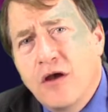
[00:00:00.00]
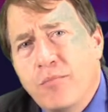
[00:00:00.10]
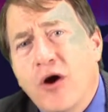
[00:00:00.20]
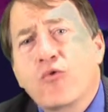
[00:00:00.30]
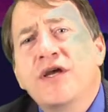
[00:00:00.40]

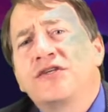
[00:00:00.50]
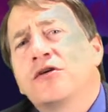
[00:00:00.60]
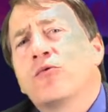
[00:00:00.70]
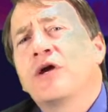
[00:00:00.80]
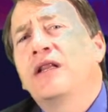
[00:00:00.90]
but
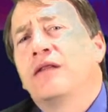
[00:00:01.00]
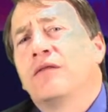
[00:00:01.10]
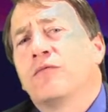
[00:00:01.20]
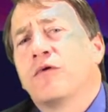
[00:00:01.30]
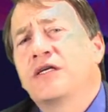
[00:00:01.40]

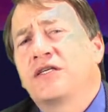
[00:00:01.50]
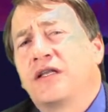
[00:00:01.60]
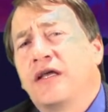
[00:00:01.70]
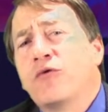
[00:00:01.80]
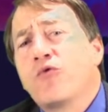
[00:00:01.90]

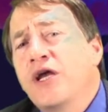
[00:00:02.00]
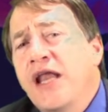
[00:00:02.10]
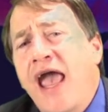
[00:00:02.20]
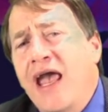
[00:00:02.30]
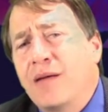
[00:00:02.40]
recently
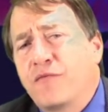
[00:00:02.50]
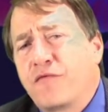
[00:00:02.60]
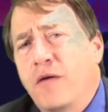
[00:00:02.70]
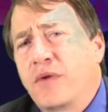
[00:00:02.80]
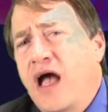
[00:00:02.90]
renamed
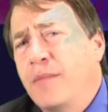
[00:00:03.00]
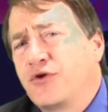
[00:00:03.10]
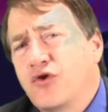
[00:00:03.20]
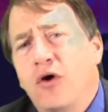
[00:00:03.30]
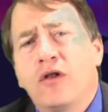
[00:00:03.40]
from
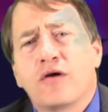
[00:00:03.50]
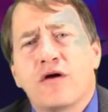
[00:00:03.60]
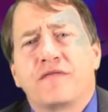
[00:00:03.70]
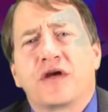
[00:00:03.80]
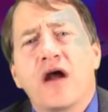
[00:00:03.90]
comptroller
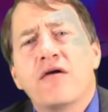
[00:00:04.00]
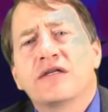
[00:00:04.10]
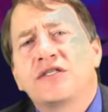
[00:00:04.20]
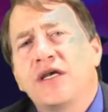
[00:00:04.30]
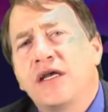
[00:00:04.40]
of the
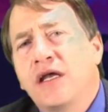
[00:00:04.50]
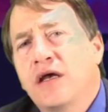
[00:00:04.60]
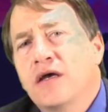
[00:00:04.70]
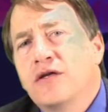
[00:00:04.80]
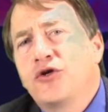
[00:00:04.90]
currency
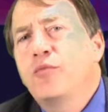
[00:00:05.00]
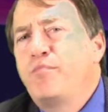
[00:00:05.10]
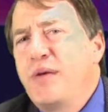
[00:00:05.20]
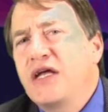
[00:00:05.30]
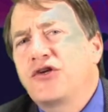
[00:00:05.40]
to
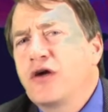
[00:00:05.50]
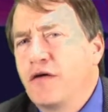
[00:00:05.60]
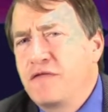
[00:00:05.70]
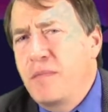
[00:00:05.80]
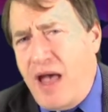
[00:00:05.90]
bitch
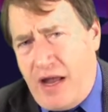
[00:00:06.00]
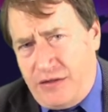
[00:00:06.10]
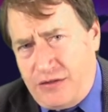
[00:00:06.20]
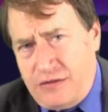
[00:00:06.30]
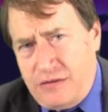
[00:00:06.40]
of the
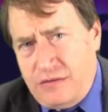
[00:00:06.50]
banks.